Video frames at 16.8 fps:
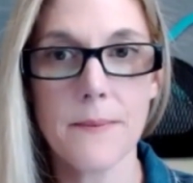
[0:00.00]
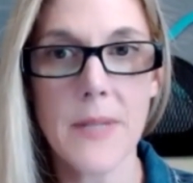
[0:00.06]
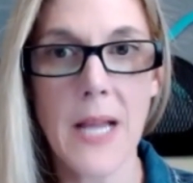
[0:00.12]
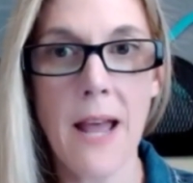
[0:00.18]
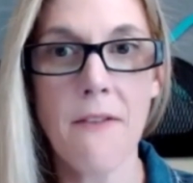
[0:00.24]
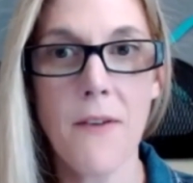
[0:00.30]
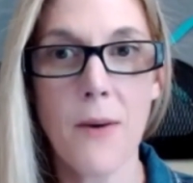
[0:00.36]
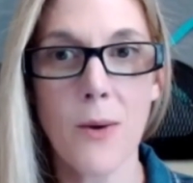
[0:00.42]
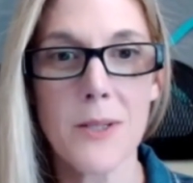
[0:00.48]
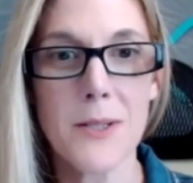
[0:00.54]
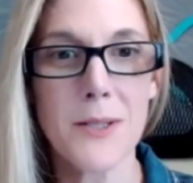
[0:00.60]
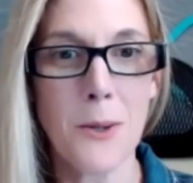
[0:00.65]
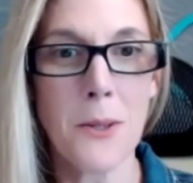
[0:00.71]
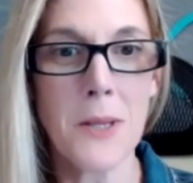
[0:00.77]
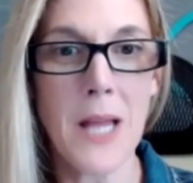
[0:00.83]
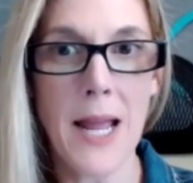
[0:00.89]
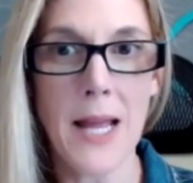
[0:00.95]
I felt
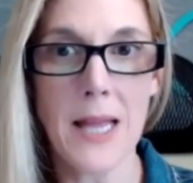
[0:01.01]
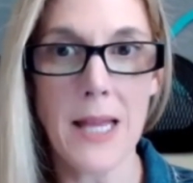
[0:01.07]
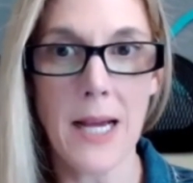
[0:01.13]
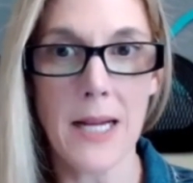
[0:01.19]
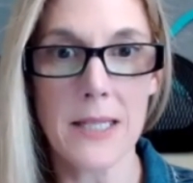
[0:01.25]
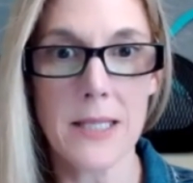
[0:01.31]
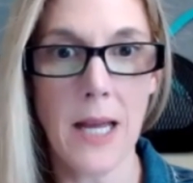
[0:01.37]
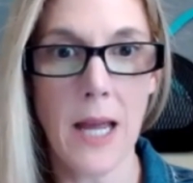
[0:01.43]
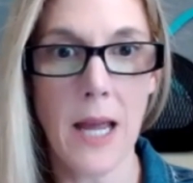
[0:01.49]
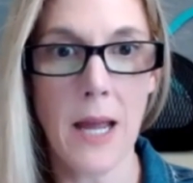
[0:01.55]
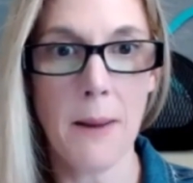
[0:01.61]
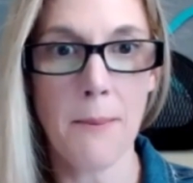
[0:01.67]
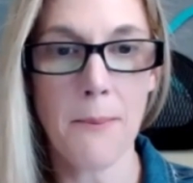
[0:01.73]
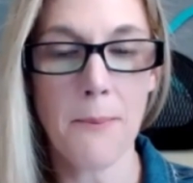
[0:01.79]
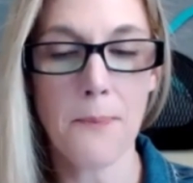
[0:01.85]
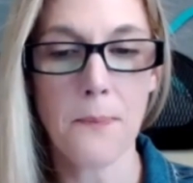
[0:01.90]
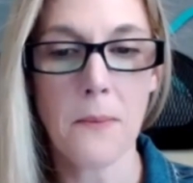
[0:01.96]
so light that day.
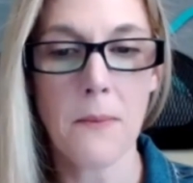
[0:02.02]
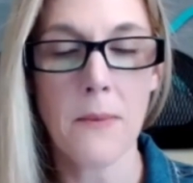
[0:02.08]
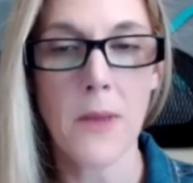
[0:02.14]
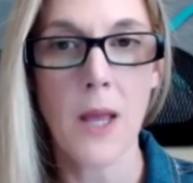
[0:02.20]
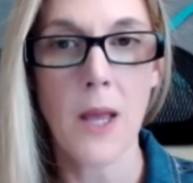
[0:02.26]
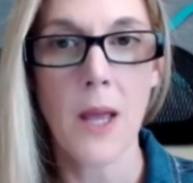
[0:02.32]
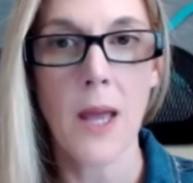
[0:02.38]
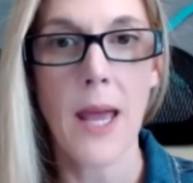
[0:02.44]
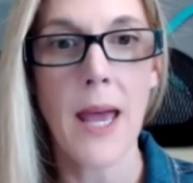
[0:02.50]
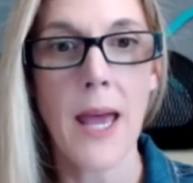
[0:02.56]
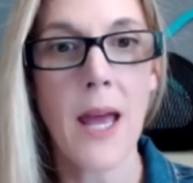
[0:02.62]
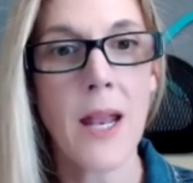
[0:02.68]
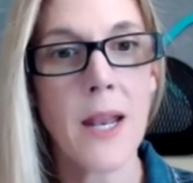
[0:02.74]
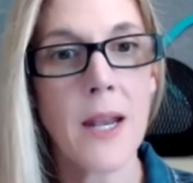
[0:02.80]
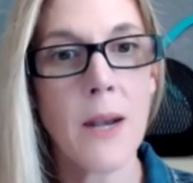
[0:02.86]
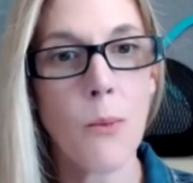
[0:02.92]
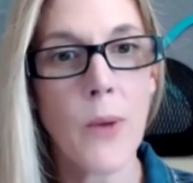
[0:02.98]

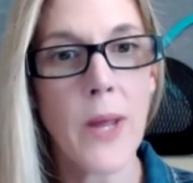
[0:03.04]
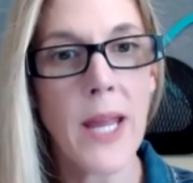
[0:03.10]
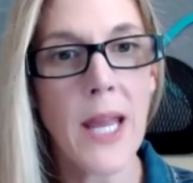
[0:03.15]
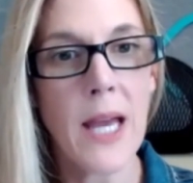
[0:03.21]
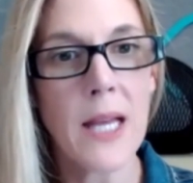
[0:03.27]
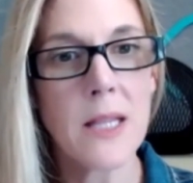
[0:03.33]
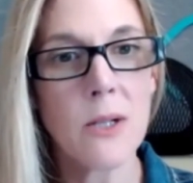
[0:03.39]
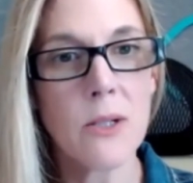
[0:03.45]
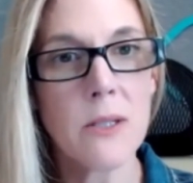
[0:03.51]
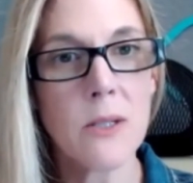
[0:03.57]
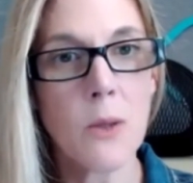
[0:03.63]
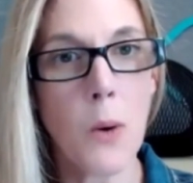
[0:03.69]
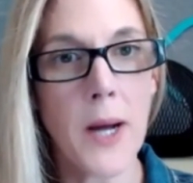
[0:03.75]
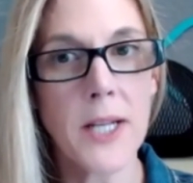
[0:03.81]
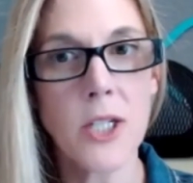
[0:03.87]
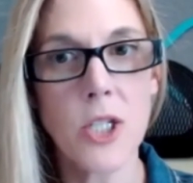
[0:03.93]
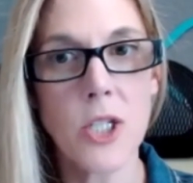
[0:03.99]
And we get those
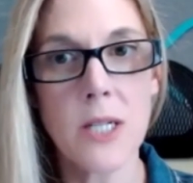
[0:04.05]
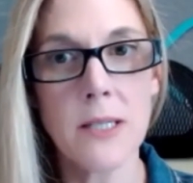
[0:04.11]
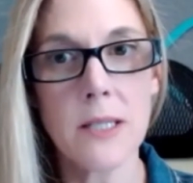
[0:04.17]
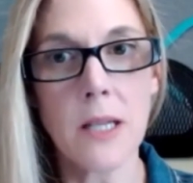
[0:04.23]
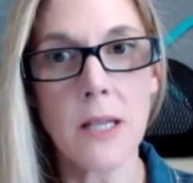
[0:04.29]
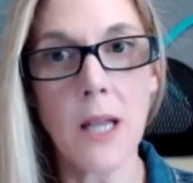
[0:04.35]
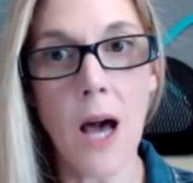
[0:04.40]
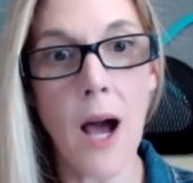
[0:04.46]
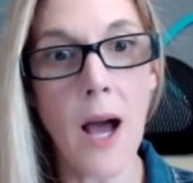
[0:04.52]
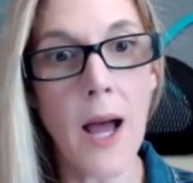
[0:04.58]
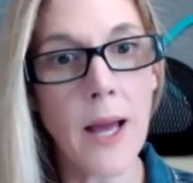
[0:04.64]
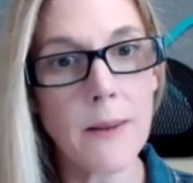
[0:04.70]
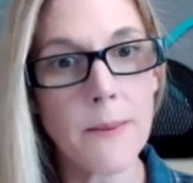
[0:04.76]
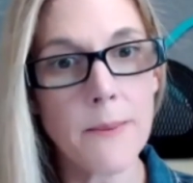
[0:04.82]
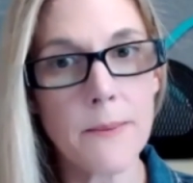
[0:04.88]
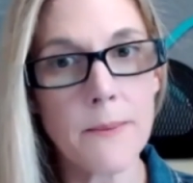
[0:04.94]
questions a lot.